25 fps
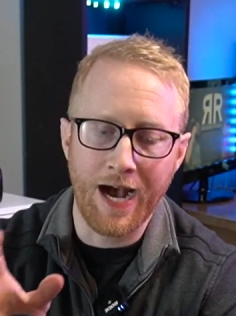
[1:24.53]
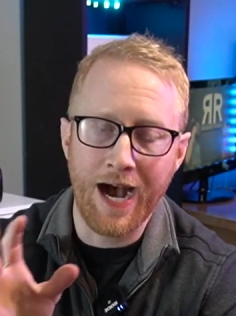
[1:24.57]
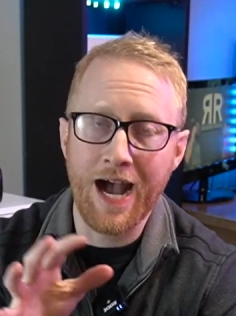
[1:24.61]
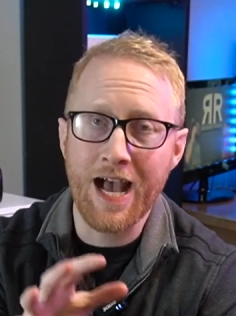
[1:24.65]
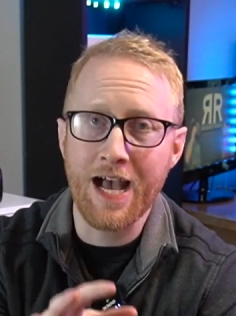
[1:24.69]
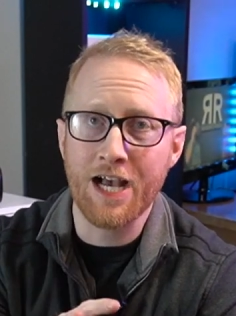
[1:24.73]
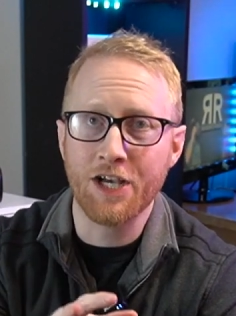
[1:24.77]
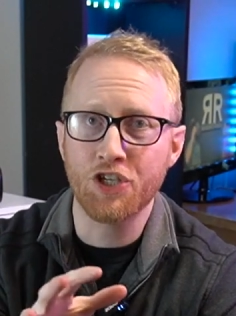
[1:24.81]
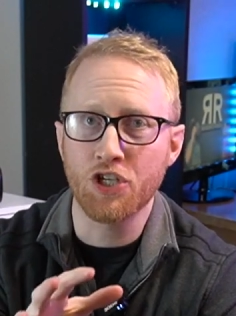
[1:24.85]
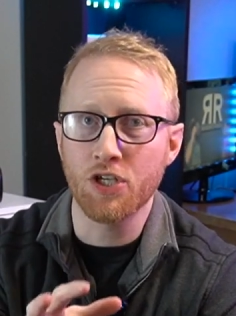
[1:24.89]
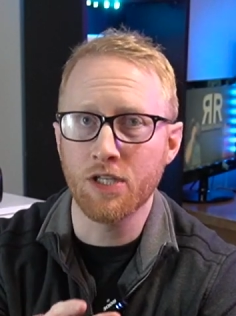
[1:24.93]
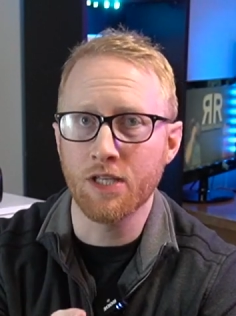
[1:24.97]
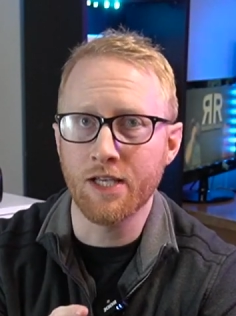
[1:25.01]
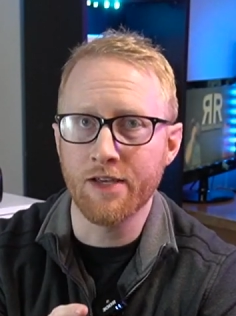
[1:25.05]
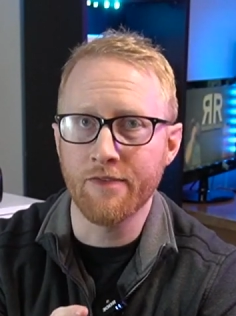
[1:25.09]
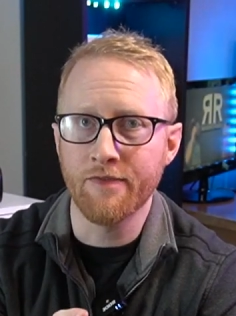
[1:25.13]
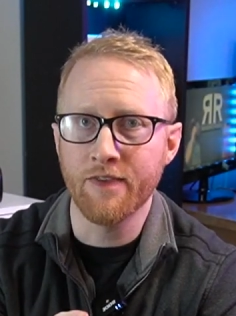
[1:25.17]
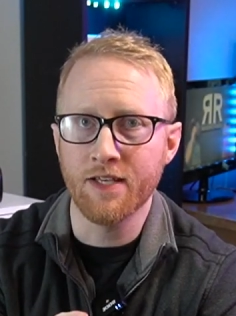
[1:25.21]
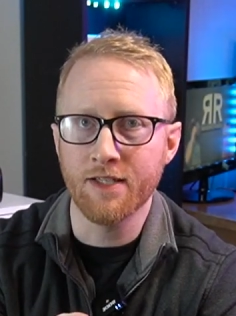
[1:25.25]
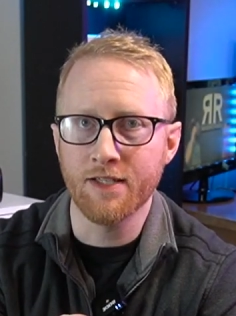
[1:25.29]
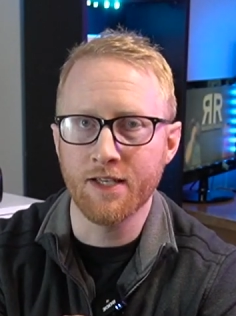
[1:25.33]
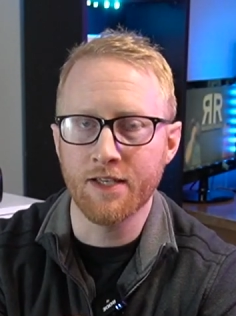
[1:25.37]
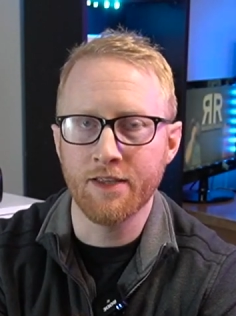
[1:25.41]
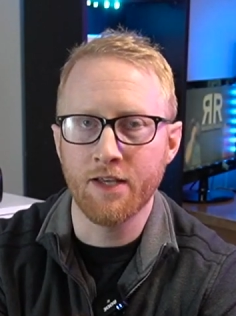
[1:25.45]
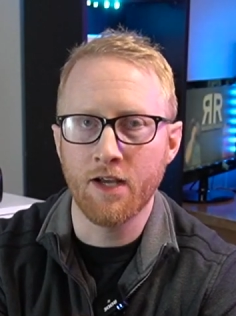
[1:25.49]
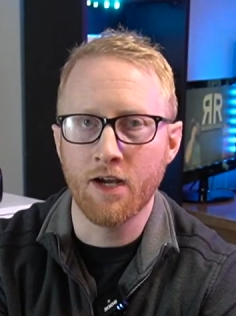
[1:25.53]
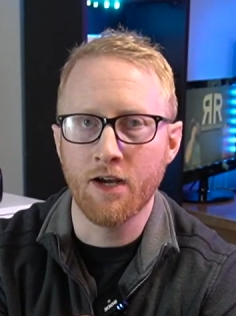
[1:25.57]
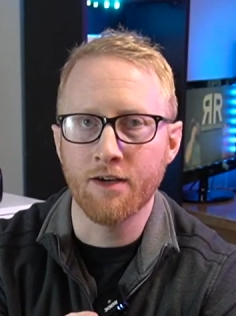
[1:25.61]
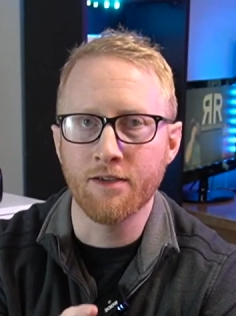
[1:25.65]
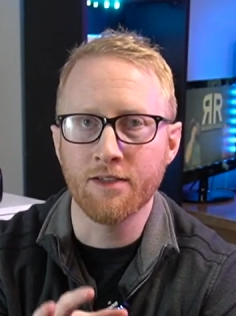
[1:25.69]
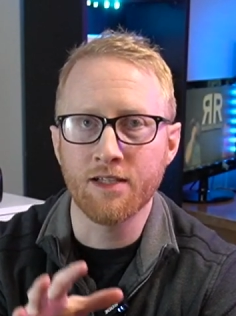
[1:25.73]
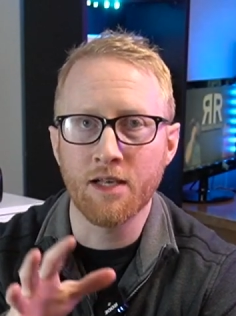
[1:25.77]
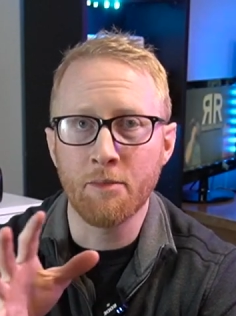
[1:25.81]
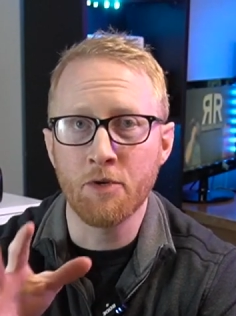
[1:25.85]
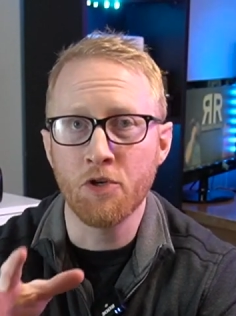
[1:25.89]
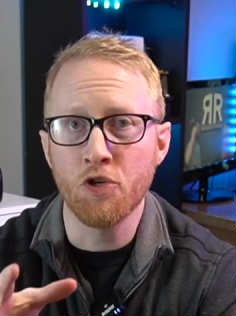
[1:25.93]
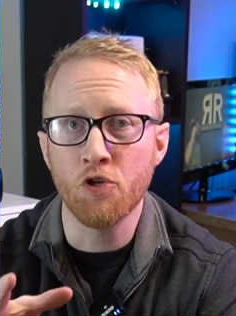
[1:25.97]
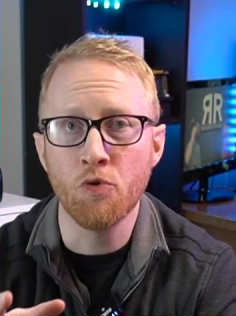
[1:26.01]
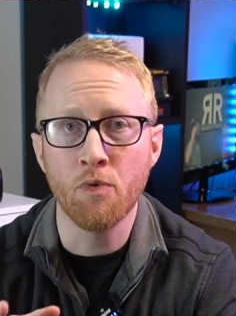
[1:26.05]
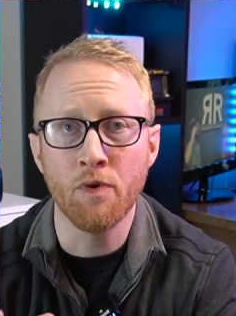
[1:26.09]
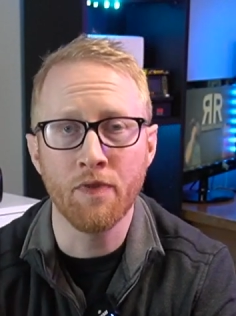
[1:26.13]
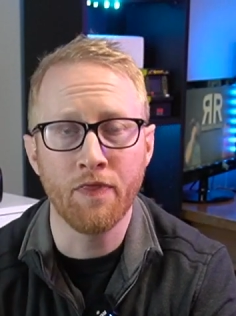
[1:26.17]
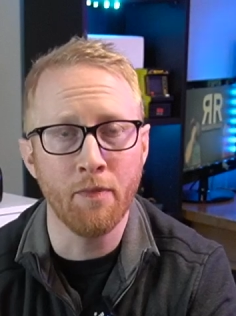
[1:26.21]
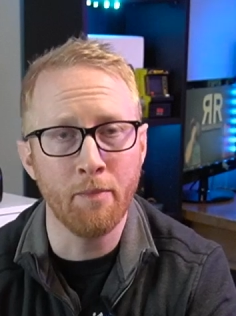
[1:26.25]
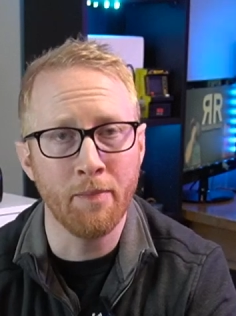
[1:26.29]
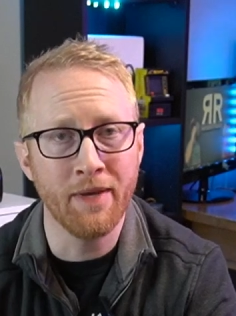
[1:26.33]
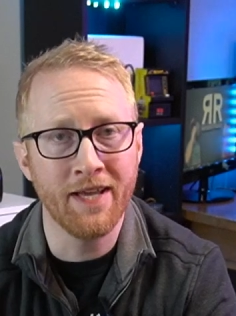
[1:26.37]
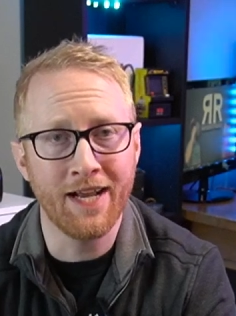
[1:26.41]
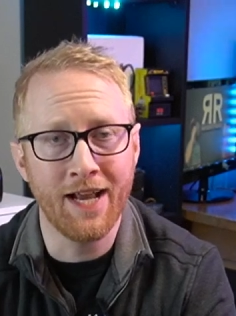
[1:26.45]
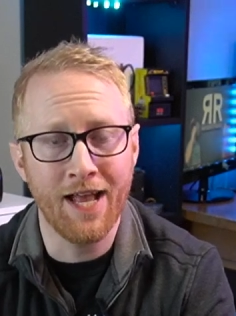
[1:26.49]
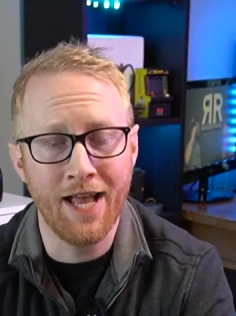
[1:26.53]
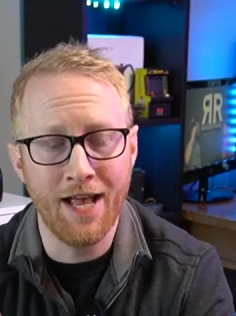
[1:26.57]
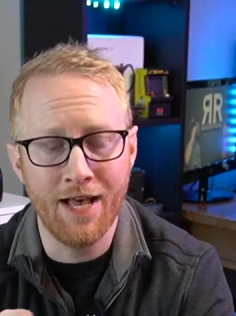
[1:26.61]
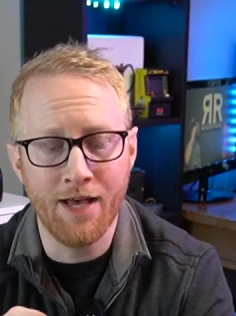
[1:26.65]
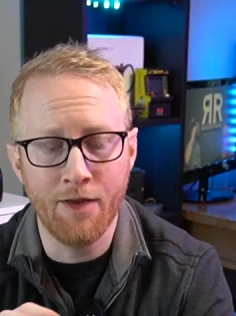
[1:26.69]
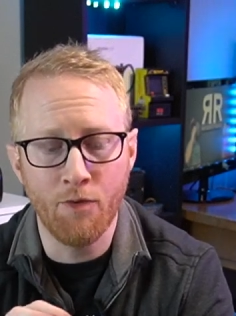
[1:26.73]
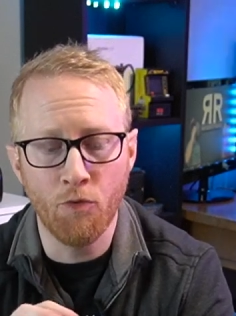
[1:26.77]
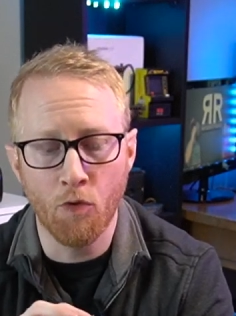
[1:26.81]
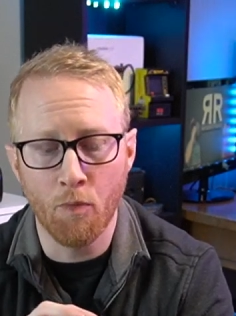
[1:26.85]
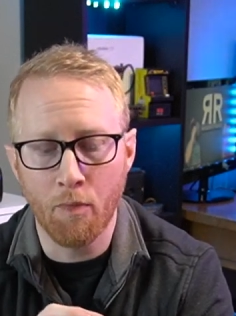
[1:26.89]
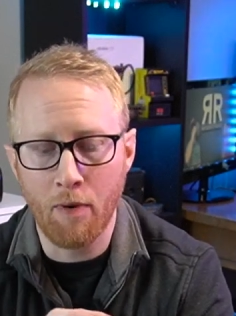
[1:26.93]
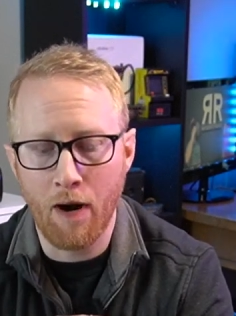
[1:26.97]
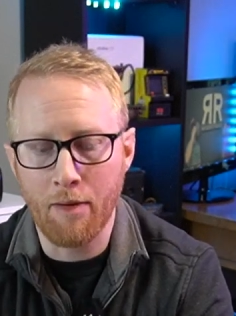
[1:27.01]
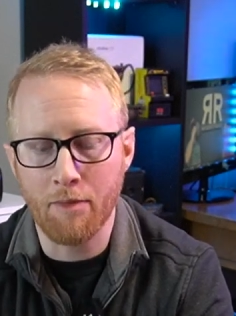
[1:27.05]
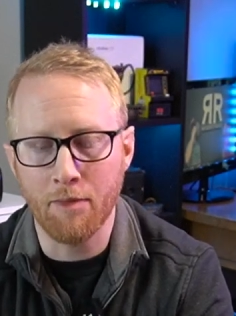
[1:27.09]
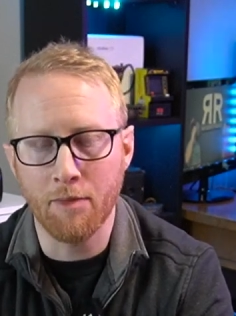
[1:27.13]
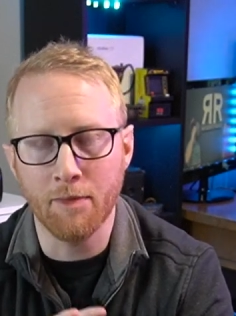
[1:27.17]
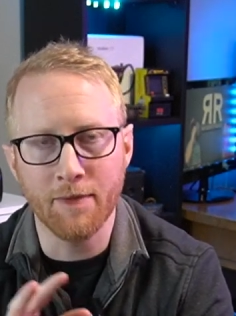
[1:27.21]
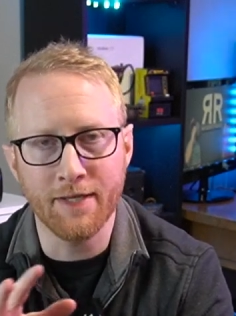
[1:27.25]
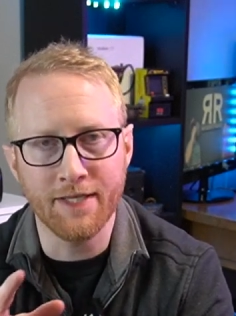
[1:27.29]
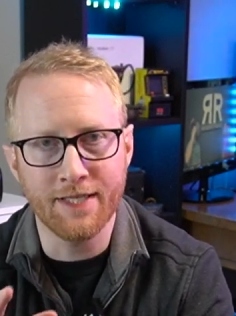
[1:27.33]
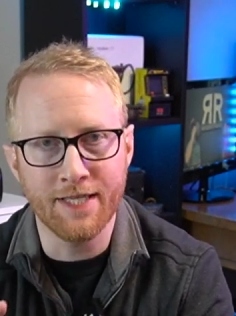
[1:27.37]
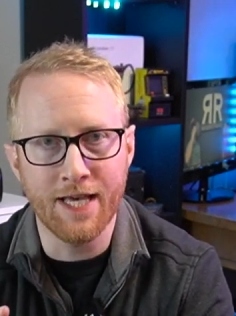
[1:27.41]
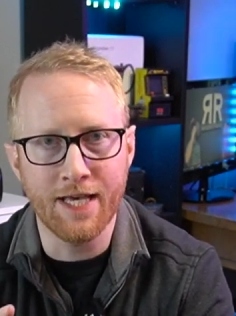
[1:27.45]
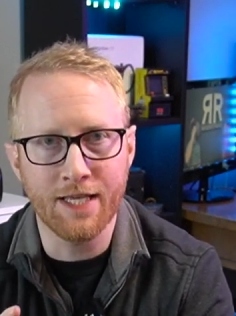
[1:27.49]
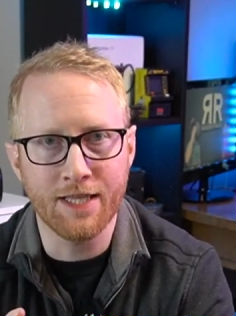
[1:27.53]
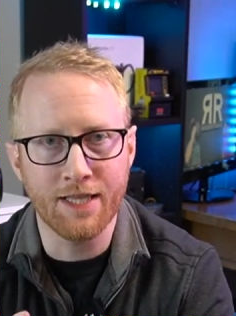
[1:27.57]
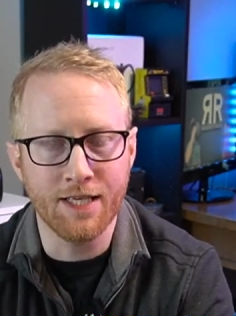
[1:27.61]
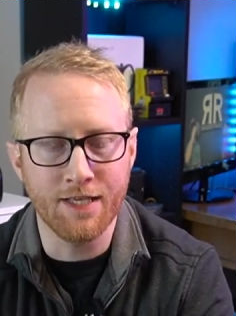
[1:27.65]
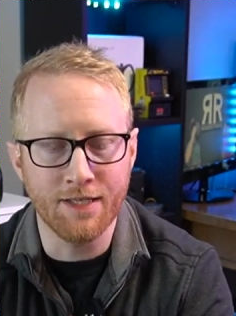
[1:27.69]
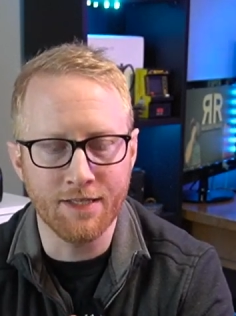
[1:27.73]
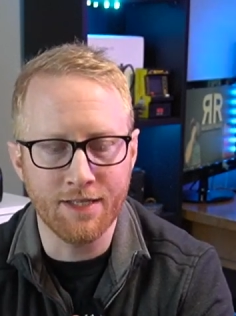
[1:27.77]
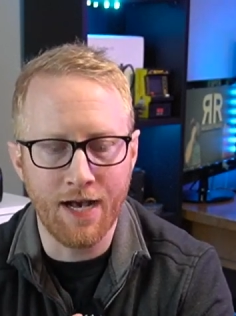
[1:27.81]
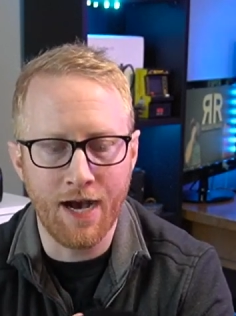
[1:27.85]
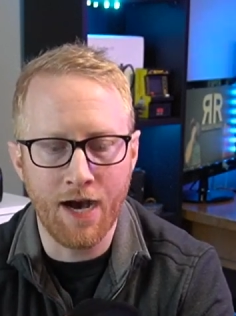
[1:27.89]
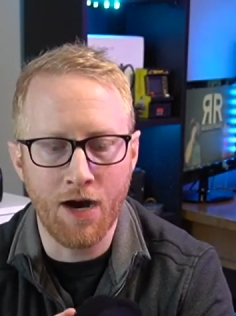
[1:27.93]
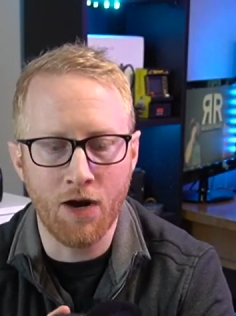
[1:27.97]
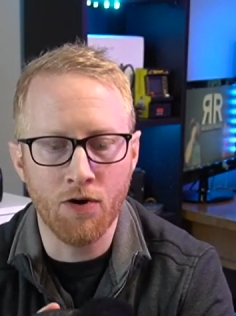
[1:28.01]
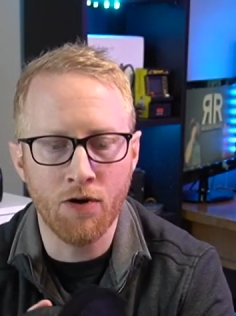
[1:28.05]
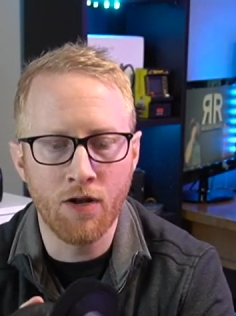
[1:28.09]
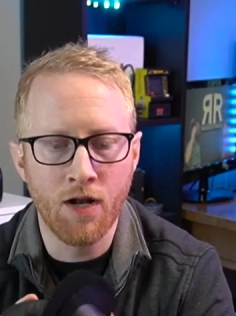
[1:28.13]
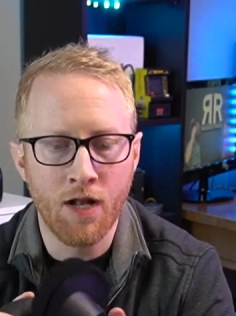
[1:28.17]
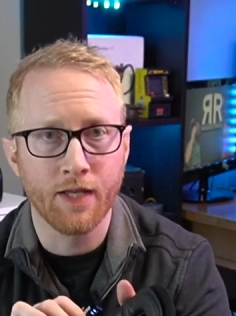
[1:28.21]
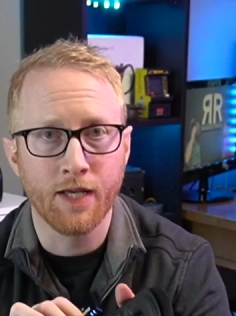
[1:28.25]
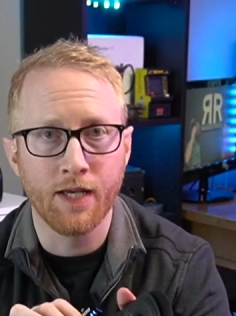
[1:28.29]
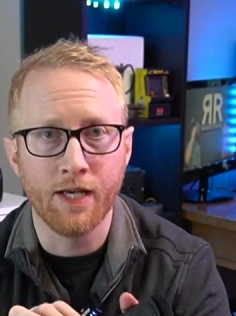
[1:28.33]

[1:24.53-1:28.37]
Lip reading: I actually leave these in there. Some of you with a big head will probably take these out.